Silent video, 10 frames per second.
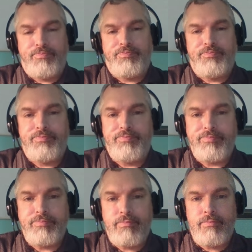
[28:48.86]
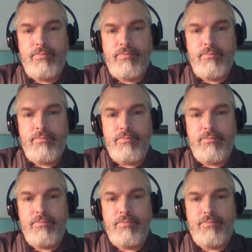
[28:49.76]

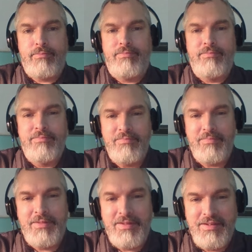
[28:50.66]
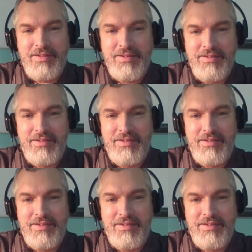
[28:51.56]
Nobody speaks.